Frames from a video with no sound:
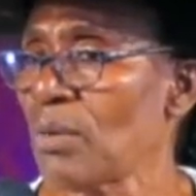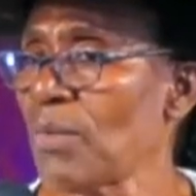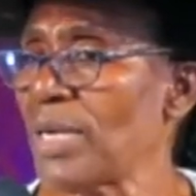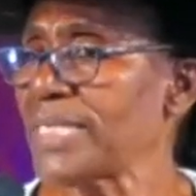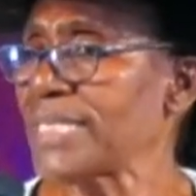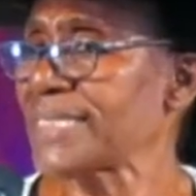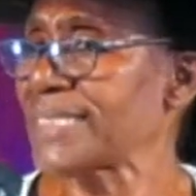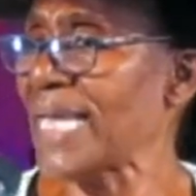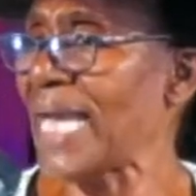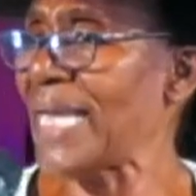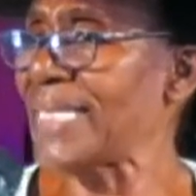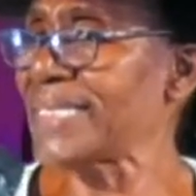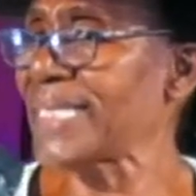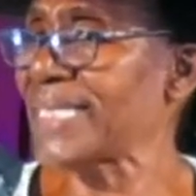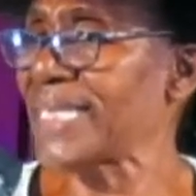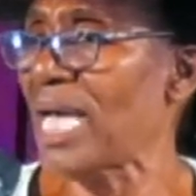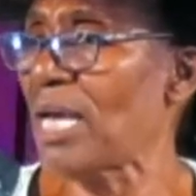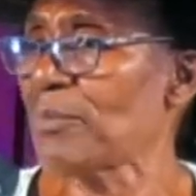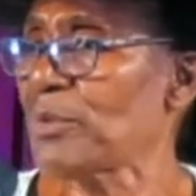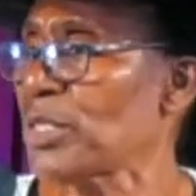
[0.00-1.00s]
What is a
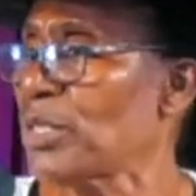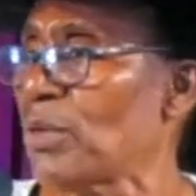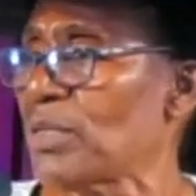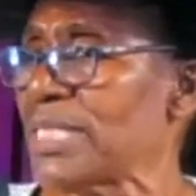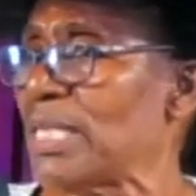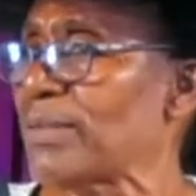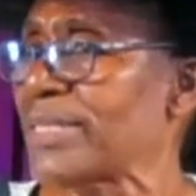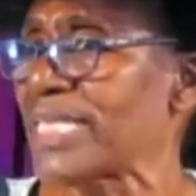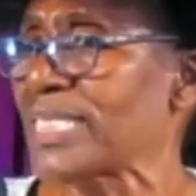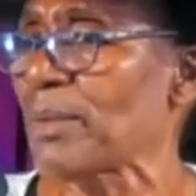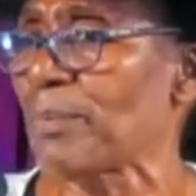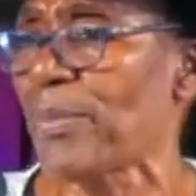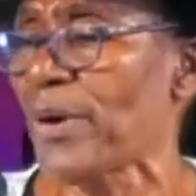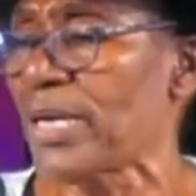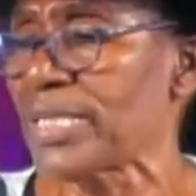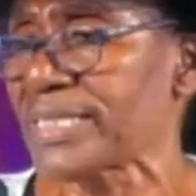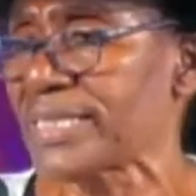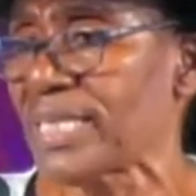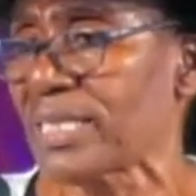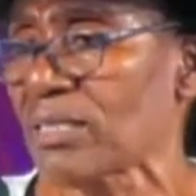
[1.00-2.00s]
handicap? You don't look at a
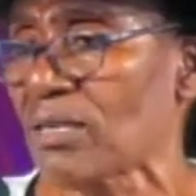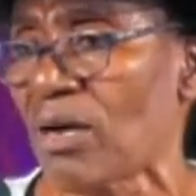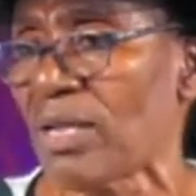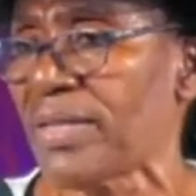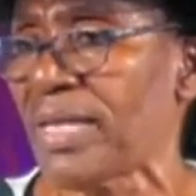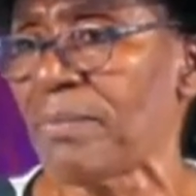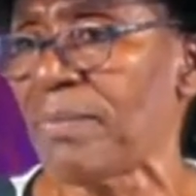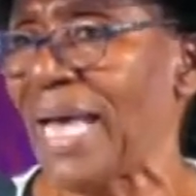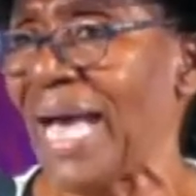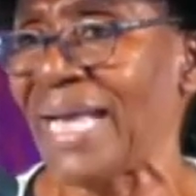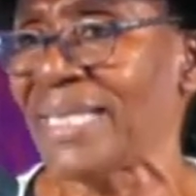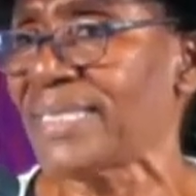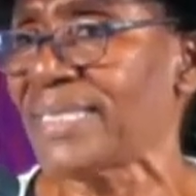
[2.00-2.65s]
person and call them